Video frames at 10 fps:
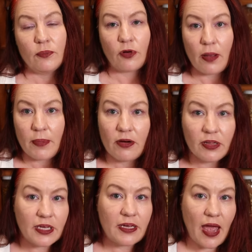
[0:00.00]

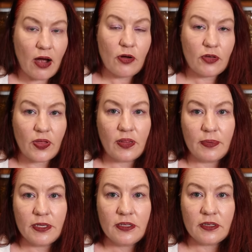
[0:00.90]
Primarily, our earth
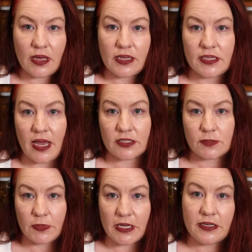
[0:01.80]
element is our
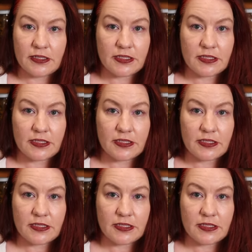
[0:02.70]
spleen and